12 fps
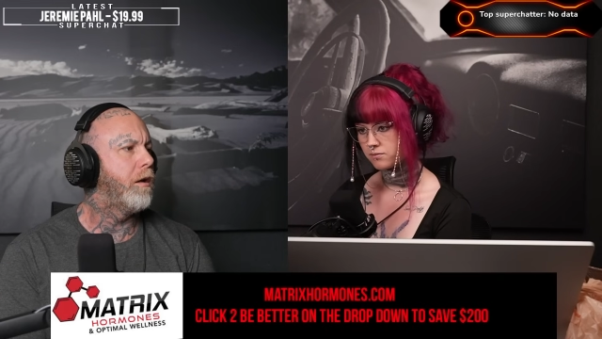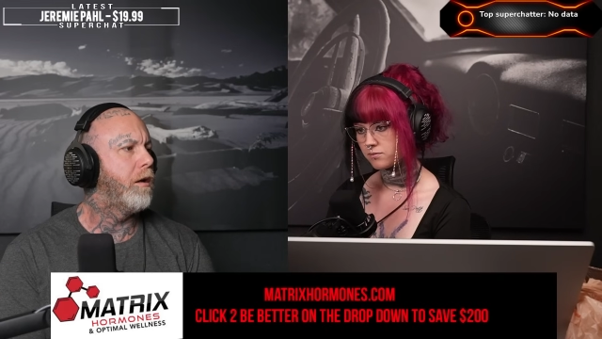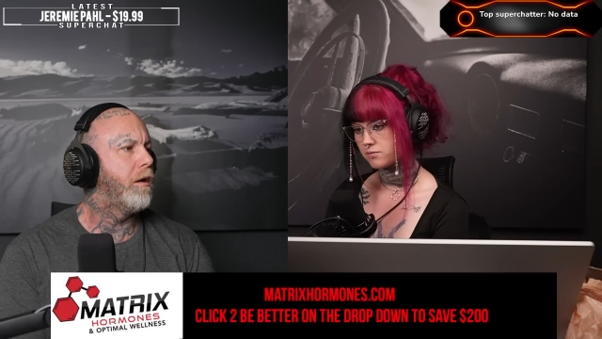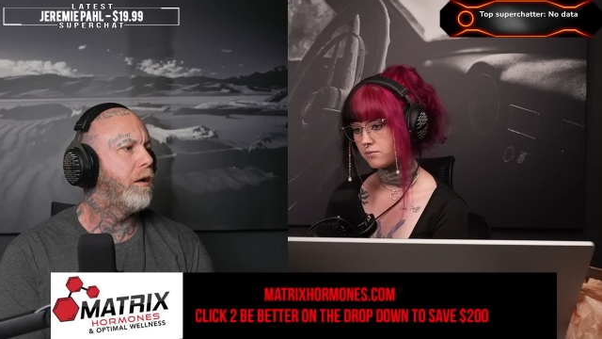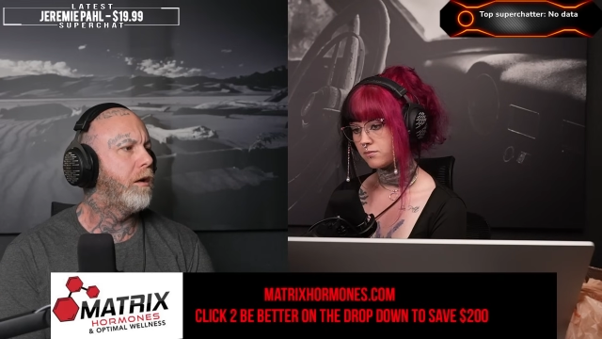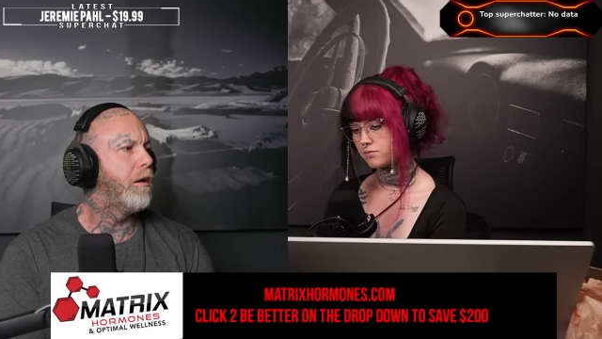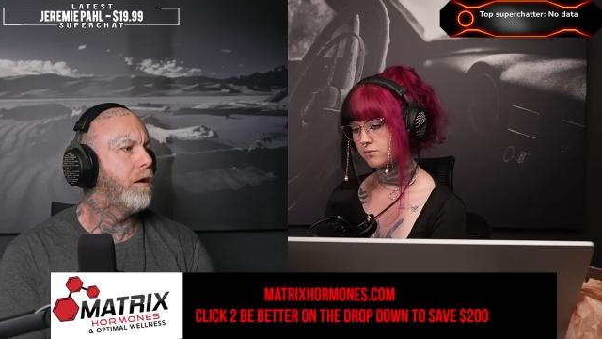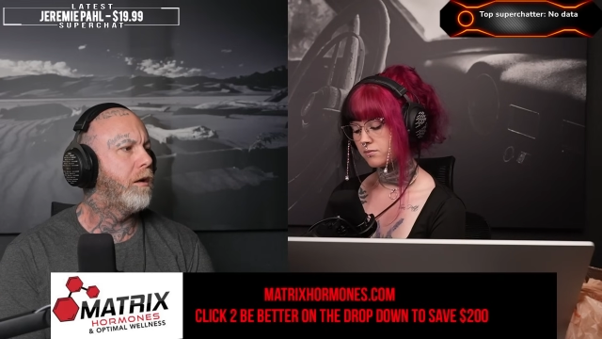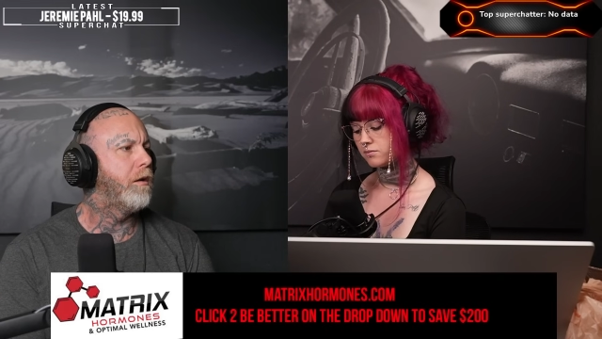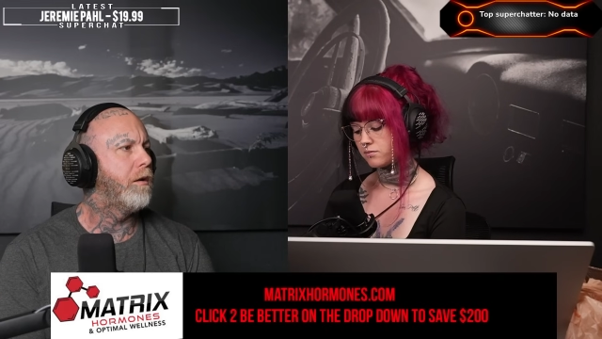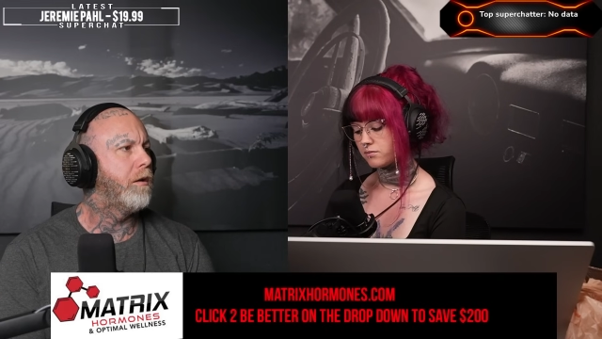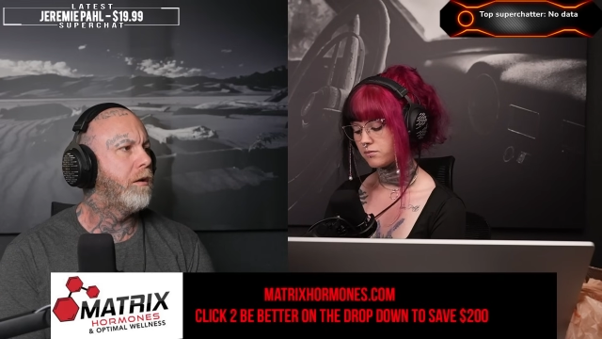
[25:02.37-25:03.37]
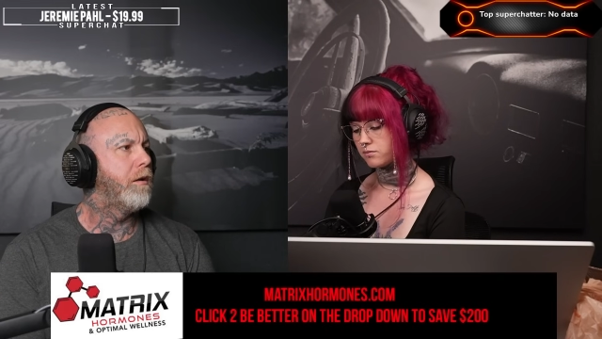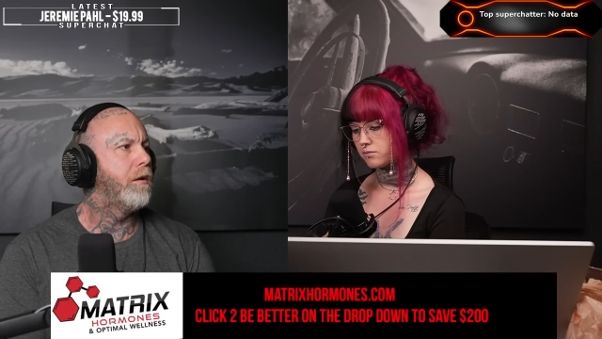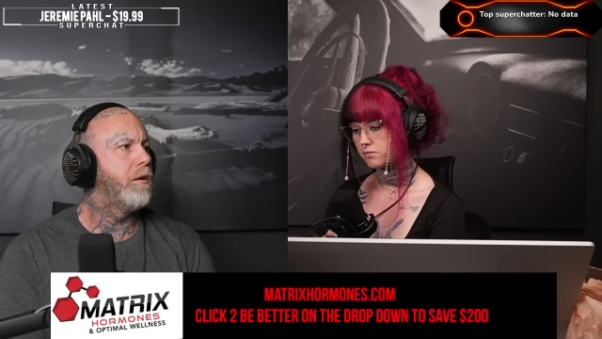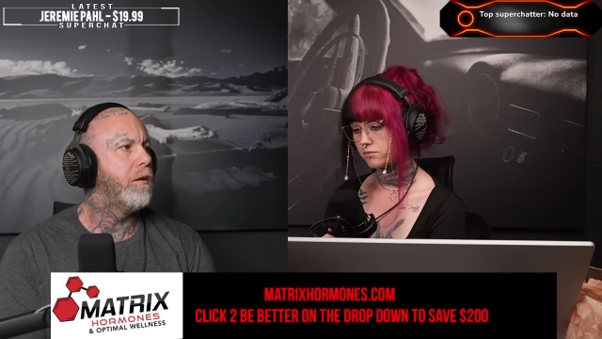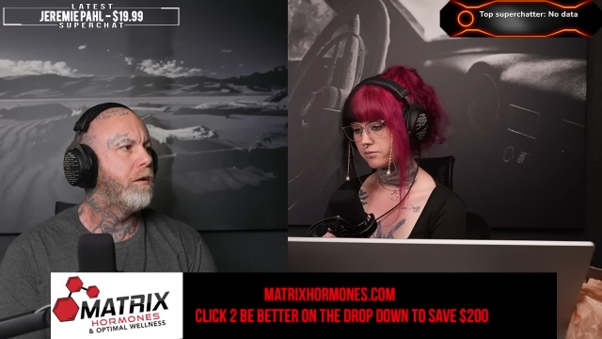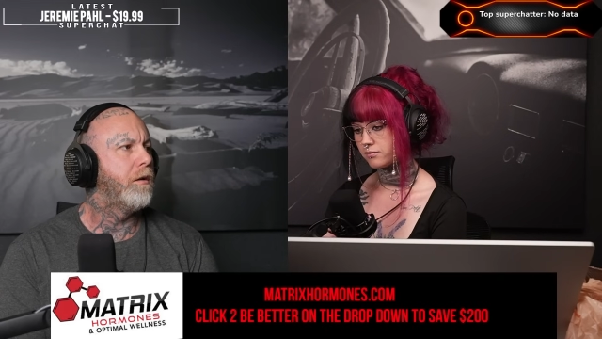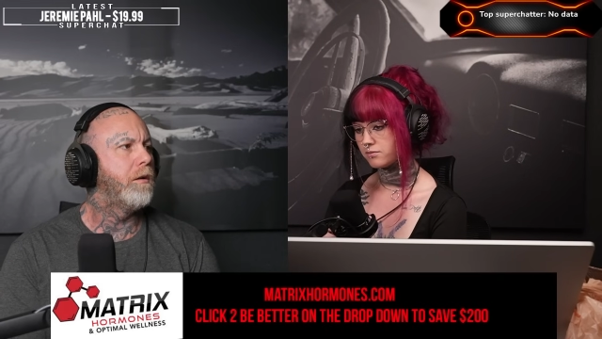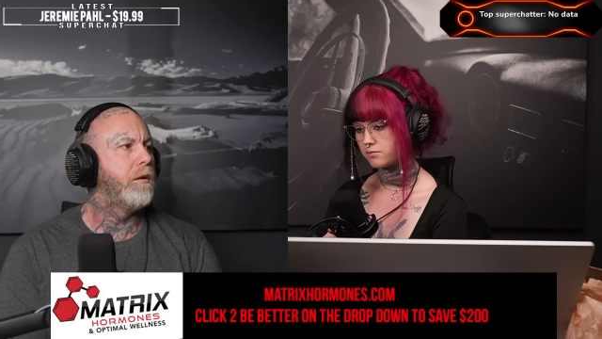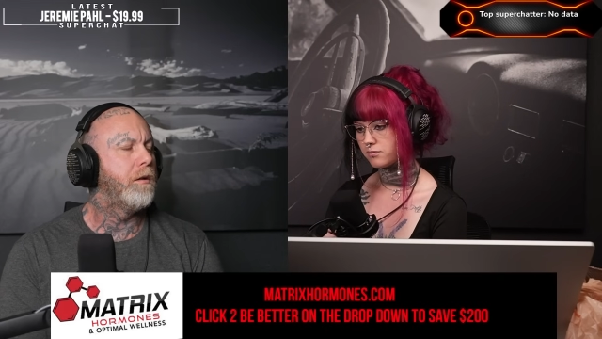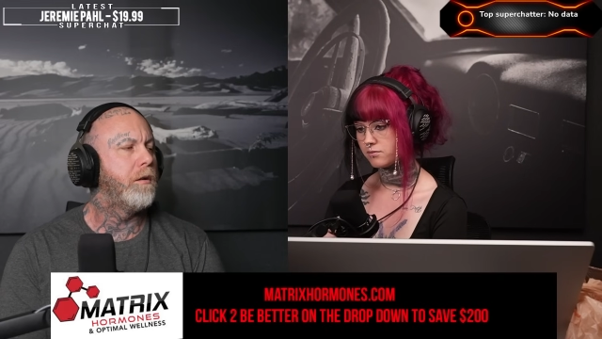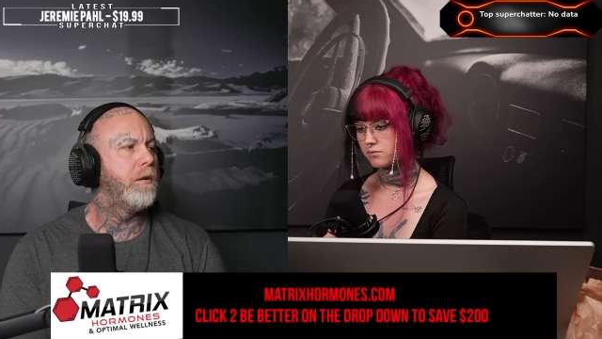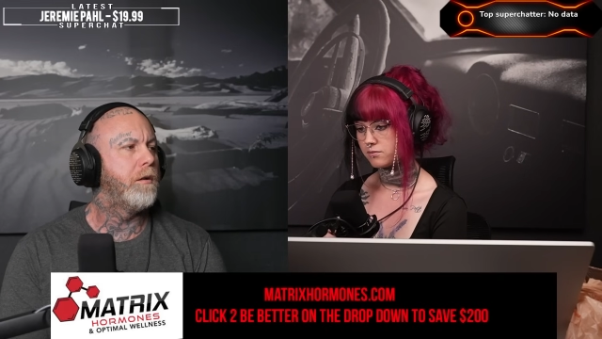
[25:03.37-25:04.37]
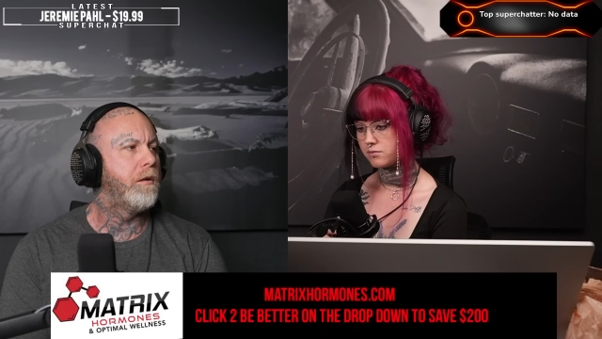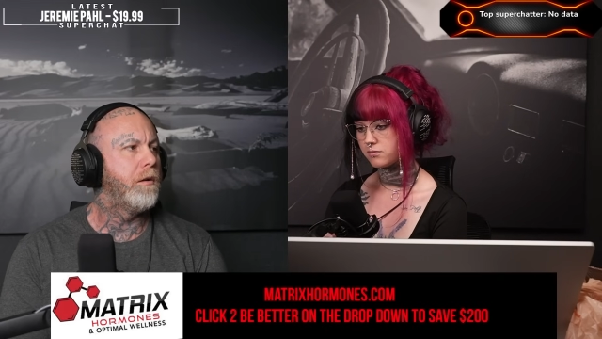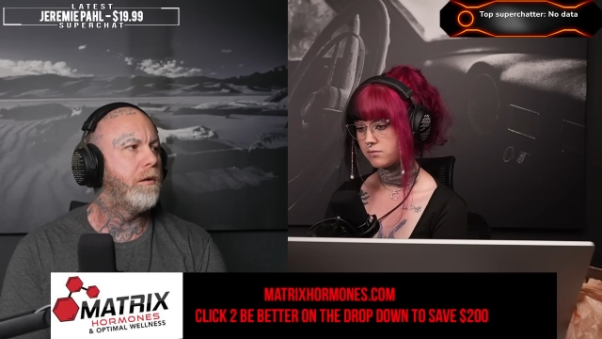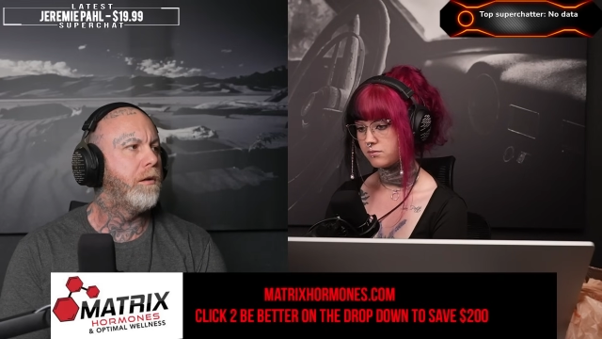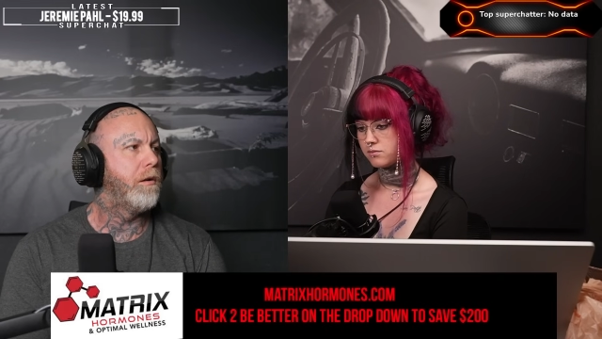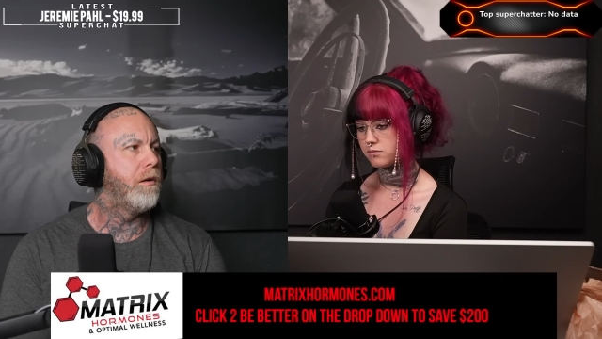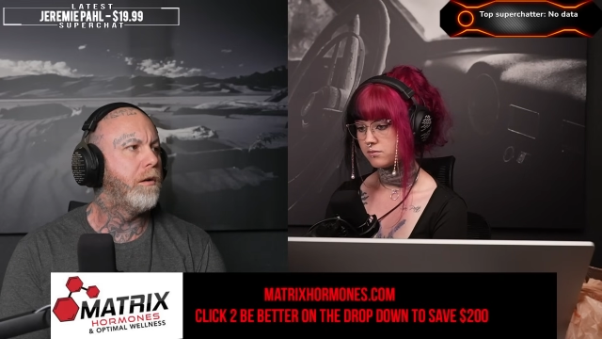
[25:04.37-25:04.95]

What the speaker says: No one is speaking in this clip.